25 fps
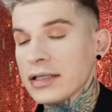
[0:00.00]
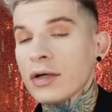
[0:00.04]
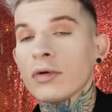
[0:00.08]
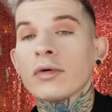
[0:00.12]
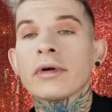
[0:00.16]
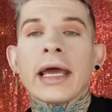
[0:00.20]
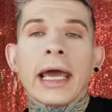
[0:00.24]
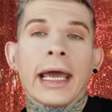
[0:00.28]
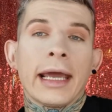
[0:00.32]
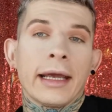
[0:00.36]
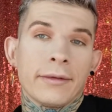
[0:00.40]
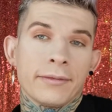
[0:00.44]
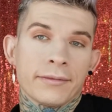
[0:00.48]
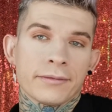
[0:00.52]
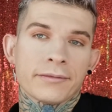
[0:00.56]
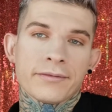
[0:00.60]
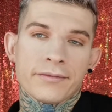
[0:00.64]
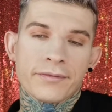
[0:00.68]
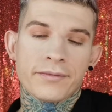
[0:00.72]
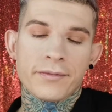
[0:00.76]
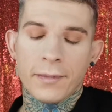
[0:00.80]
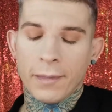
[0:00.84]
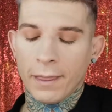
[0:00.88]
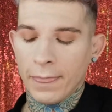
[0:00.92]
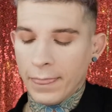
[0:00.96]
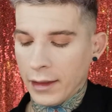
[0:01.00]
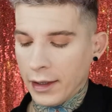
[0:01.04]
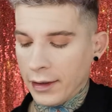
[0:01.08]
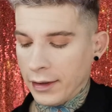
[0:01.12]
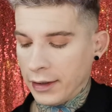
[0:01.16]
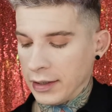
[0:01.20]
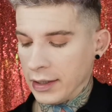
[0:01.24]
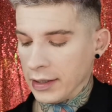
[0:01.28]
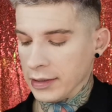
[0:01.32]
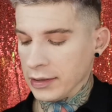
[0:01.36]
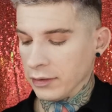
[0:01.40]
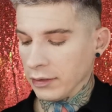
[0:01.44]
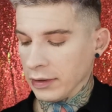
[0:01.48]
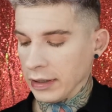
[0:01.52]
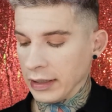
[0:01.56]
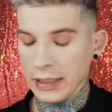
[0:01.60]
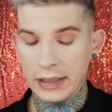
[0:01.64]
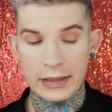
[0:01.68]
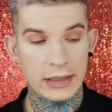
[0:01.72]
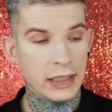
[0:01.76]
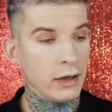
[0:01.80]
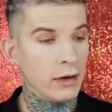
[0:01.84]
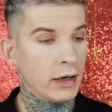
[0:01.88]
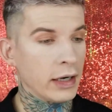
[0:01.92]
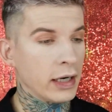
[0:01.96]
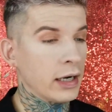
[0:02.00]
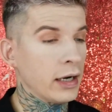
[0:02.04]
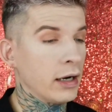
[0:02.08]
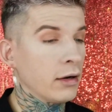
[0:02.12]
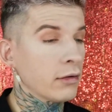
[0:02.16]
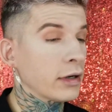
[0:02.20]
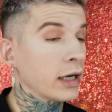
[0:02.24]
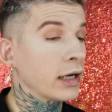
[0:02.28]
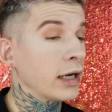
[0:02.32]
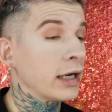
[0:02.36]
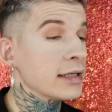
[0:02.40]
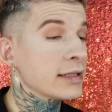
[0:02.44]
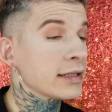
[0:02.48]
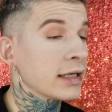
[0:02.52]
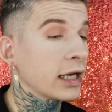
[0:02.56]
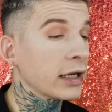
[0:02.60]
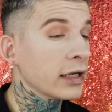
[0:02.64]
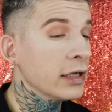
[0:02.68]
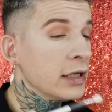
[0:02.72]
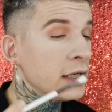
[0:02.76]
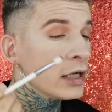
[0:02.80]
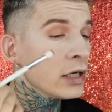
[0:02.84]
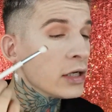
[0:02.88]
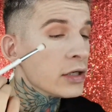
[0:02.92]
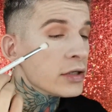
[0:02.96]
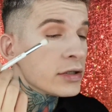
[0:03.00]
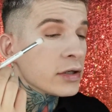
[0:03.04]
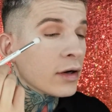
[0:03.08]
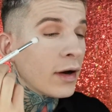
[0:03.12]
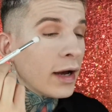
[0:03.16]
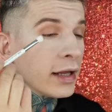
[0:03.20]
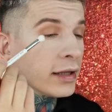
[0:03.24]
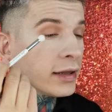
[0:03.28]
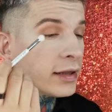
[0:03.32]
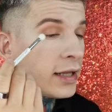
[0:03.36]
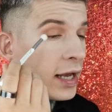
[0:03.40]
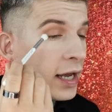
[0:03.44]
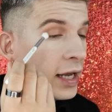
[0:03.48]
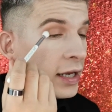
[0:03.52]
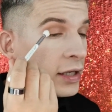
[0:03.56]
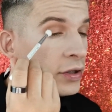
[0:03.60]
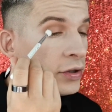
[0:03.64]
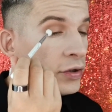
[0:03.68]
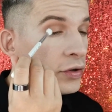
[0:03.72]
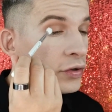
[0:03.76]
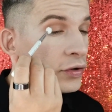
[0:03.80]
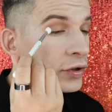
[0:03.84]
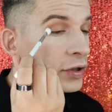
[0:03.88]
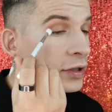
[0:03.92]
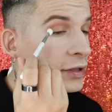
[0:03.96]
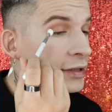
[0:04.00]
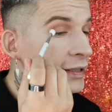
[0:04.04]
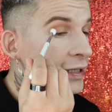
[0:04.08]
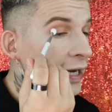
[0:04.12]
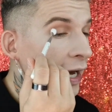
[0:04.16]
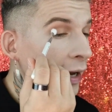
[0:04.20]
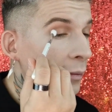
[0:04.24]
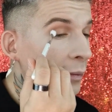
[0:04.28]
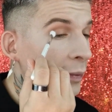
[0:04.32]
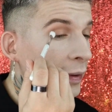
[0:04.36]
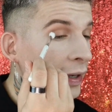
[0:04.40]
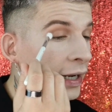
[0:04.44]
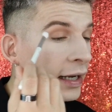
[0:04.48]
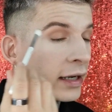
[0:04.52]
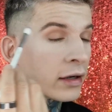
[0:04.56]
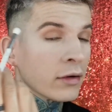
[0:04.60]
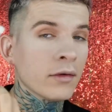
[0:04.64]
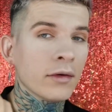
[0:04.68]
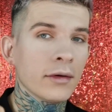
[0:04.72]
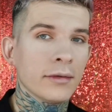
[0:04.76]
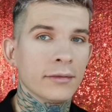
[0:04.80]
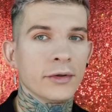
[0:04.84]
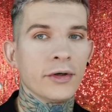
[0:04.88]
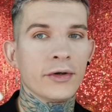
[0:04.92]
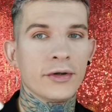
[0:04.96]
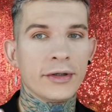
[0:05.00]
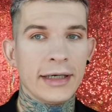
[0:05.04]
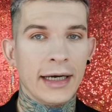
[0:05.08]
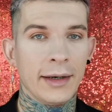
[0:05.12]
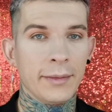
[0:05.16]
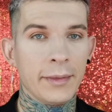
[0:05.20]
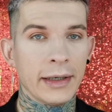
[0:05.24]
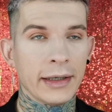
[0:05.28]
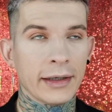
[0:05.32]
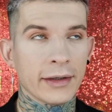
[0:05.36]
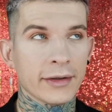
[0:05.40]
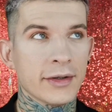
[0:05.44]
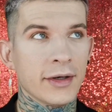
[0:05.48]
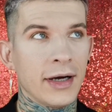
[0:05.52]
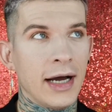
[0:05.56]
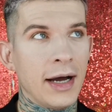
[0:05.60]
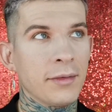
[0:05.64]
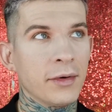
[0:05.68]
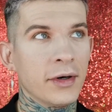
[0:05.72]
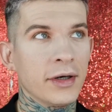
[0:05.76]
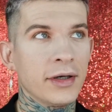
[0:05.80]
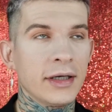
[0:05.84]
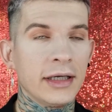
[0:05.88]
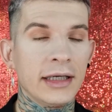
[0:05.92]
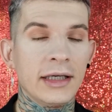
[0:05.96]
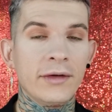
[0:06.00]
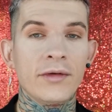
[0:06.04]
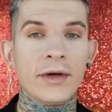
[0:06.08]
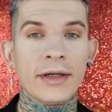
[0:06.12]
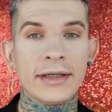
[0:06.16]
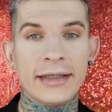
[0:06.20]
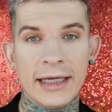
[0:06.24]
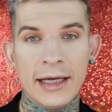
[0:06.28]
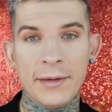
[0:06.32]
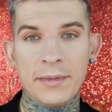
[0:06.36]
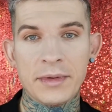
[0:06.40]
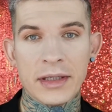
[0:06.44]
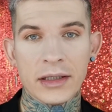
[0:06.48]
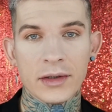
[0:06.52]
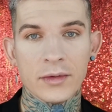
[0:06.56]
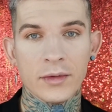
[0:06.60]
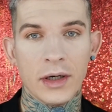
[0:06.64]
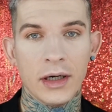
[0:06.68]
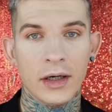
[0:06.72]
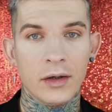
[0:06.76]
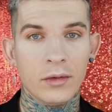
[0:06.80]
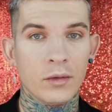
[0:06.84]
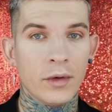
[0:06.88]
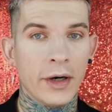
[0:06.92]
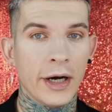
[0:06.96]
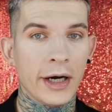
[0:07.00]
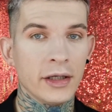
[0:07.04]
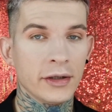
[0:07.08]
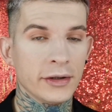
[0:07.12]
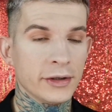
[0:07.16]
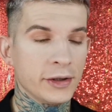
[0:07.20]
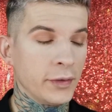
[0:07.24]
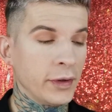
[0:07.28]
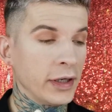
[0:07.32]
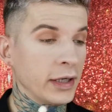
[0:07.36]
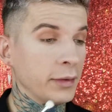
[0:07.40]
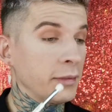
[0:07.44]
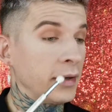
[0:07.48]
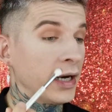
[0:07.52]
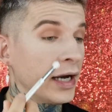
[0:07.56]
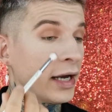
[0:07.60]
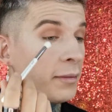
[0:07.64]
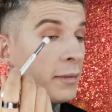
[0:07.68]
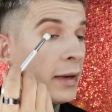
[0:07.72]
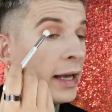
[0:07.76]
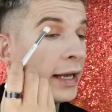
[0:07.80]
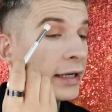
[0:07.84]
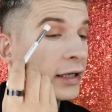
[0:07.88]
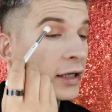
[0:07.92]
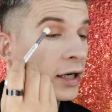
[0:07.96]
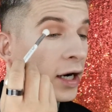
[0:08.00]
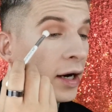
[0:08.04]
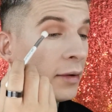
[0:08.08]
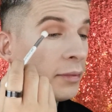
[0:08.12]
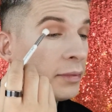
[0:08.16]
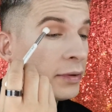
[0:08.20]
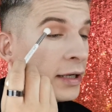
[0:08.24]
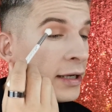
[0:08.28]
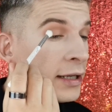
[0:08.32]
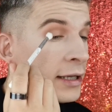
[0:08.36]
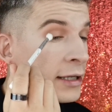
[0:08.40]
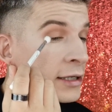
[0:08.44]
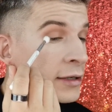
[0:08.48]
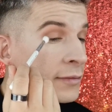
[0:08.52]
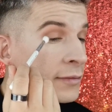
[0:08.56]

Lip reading: okay. It's okay, that's how can I say. So, and then you're dabbing. So I'm gonna give you tips as well while doing my makeup.